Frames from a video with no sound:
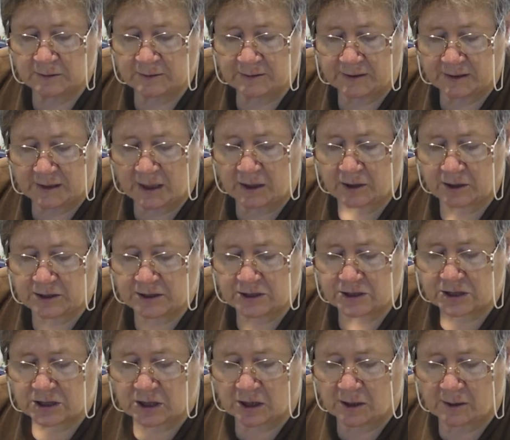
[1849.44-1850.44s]
The only
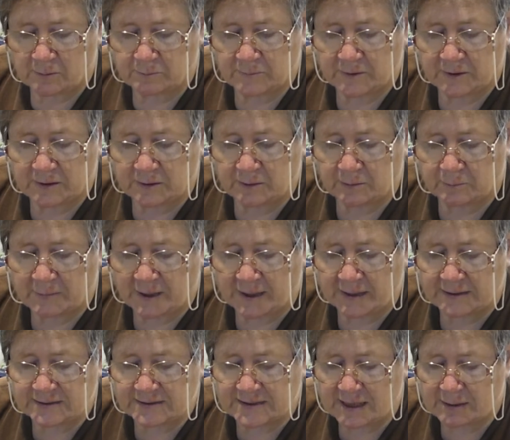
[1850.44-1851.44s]
time that you
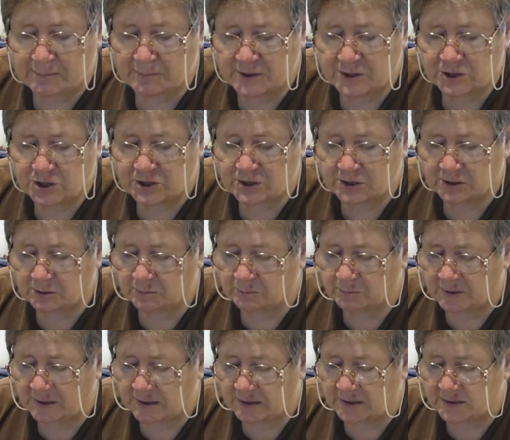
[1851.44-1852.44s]
may damage
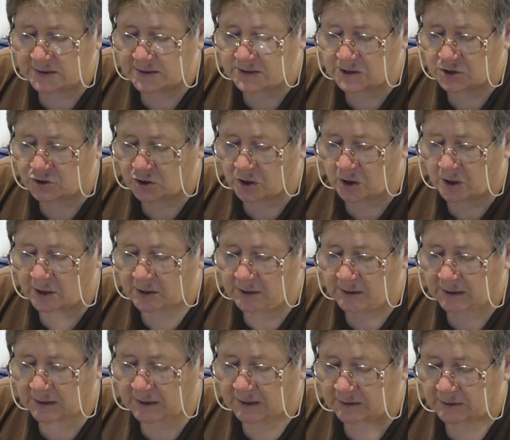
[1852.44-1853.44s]
them is trying
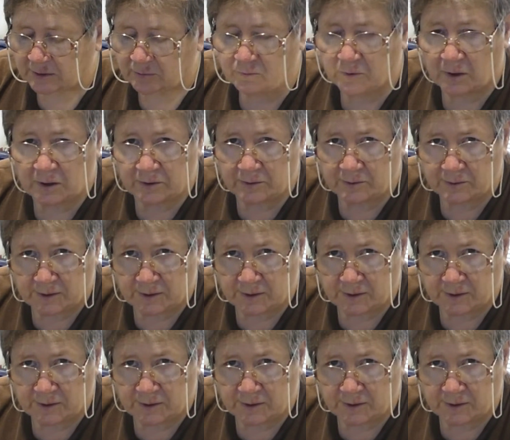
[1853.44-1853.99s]
to get the rotten